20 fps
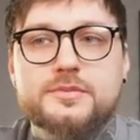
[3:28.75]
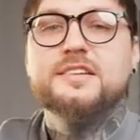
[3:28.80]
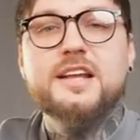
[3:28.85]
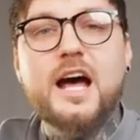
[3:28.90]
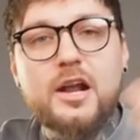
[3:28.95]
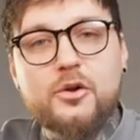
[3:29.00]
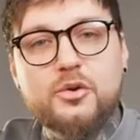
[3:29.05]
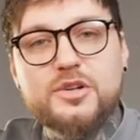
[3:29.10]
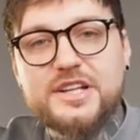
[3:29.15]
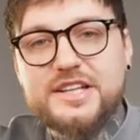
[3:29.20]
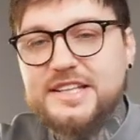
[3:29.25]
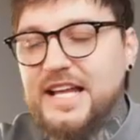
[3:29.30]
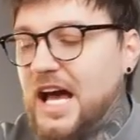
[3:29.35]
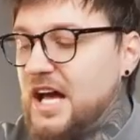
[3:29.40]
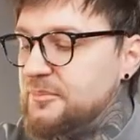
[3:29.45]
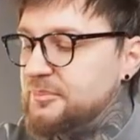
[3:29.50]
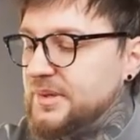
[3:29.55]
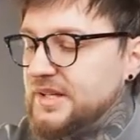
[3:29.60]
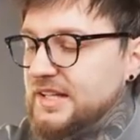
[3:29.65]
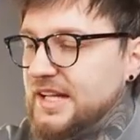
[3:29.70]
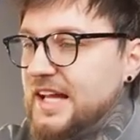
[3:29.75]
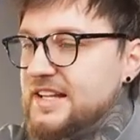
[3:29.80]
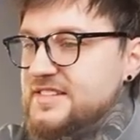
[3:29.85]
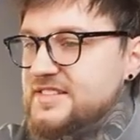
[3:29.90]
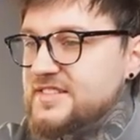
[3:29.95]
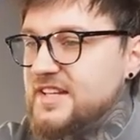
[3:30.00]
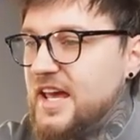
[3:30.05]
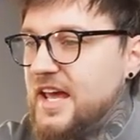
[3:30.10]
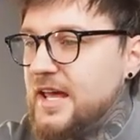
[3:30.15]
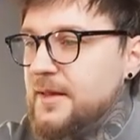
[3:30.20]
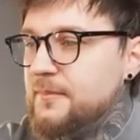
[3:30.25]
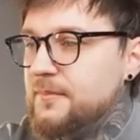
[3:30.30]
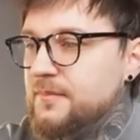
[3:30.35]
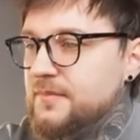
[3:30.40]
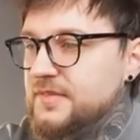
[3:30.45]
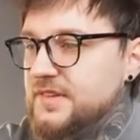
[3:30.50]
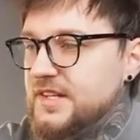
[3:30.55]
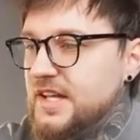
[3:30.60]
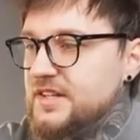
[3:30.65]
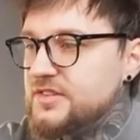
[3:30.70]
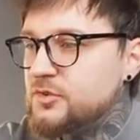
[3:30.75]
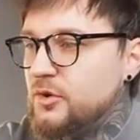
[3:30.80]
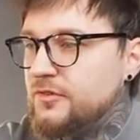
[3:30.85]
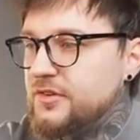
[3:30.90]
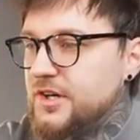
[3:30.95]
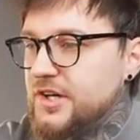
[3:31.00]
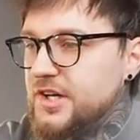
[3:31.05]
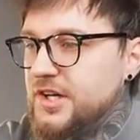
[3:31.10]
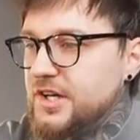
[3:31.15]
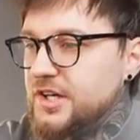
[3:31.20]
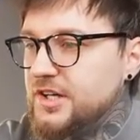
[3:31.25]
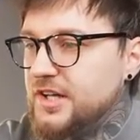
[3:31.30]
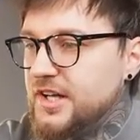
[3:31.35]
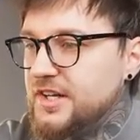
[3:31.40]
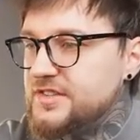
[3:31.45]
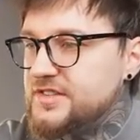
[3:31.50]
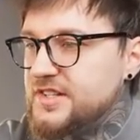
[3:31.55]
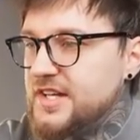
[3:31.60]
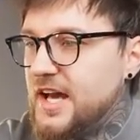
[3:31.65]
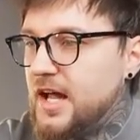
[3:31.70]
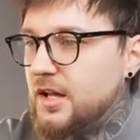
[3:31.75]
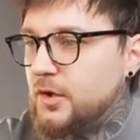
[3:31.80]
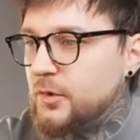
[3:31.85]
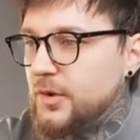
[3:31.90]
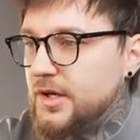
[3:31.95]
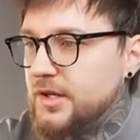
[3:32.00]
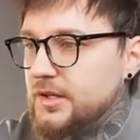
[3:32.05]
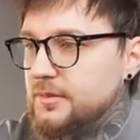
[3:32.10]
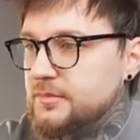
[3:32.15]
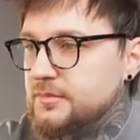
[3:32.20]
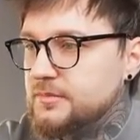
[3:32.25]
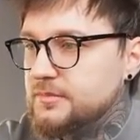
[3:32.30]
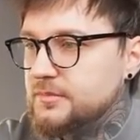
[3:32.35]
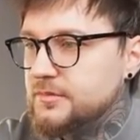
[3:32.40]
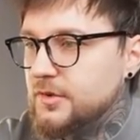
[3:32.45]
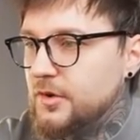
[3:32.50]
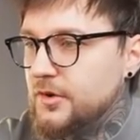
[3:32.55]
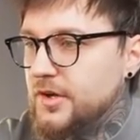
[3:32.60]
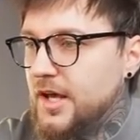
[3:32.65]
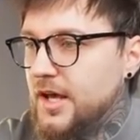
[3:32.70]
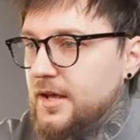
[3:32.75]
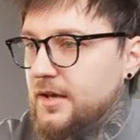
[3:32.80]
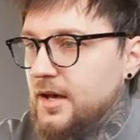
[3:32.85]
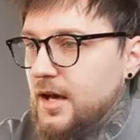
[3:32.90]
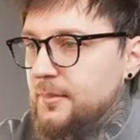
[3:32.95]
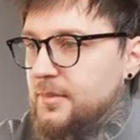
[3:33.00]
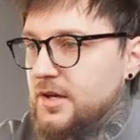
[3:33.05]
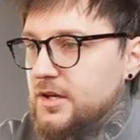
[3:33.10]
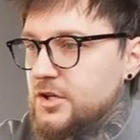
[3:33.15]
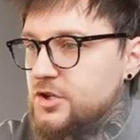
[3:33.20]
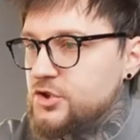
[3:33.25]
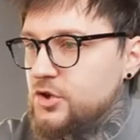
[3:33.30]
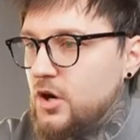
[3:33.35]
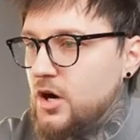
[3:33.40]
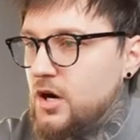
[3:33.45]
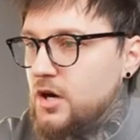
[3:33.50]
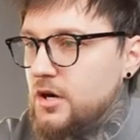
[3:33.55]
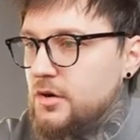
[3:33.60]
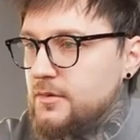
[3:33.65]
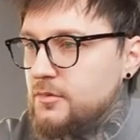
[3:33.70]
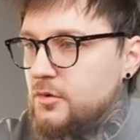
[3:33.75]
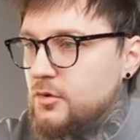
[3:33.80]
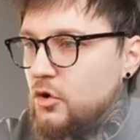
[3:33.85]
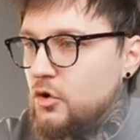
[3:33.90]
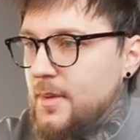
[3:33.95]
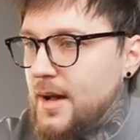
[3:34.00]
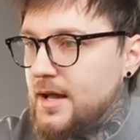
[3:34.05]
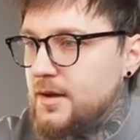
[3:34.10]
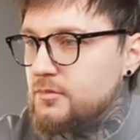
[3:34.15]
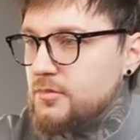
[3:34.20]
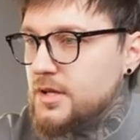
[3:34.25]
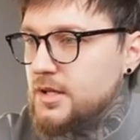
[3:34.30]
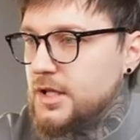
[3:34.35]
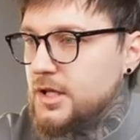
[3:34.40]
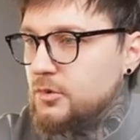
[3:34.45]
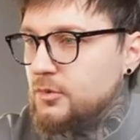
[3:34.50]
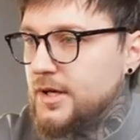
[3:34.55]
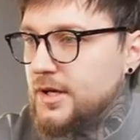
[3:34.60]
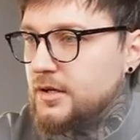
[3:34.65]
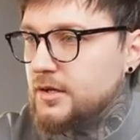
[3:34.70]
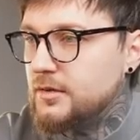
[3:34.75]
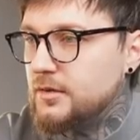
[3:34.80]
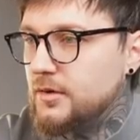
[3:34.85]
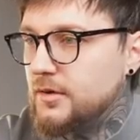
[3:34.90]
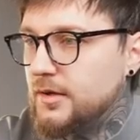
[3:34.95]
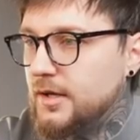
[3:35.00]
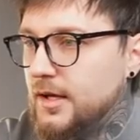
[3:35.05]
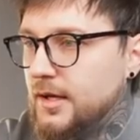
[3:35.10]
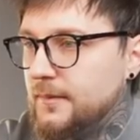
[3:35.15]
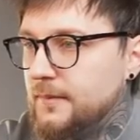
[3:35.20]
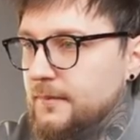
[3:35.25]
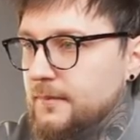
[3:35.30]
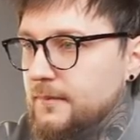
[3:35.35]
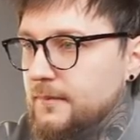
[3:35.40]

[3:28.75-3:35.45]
Not only that, but let's say this over here is the algorithm, okay? I'm gonna draw a robot really quick, okay?